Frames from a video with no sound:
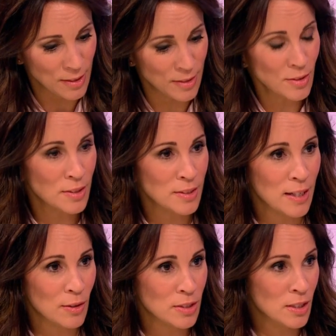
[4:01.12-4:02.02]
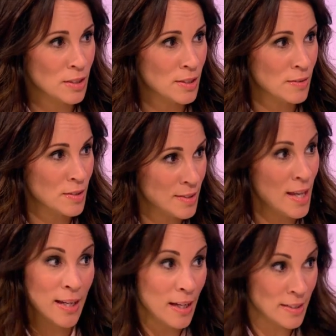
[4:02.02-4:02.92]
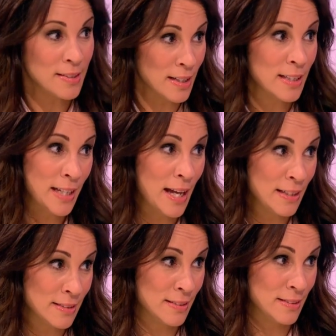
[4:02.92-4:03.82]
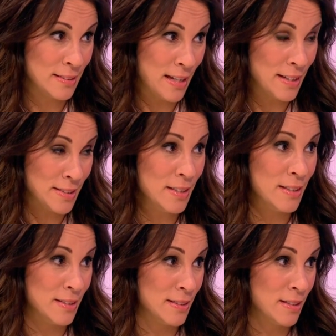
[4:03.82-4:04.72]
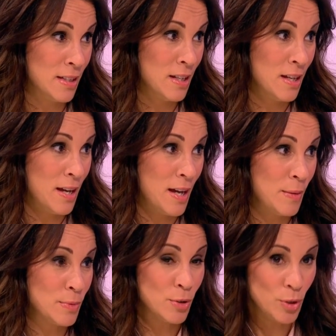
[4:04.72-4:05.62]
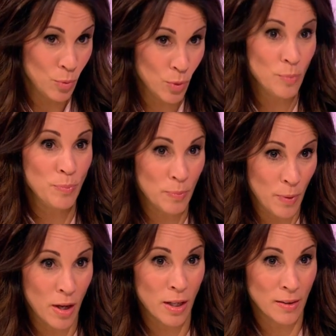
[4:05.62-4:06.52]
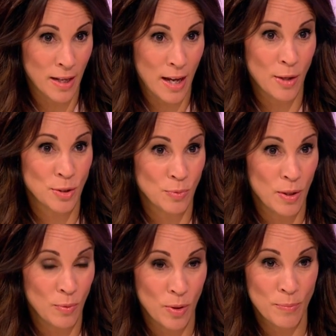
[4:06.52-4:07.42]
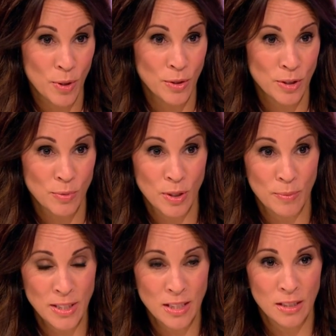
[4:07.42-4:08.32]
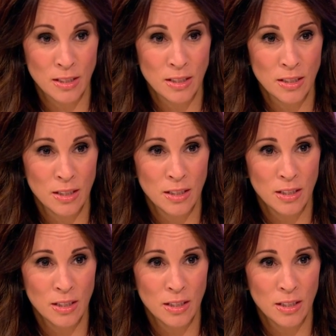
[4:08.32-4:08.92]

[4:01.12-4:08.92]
Dennis Nilsen's house, is staying exactly as as is. Um, so you would be buying the house where, where murders were committed. Yeah,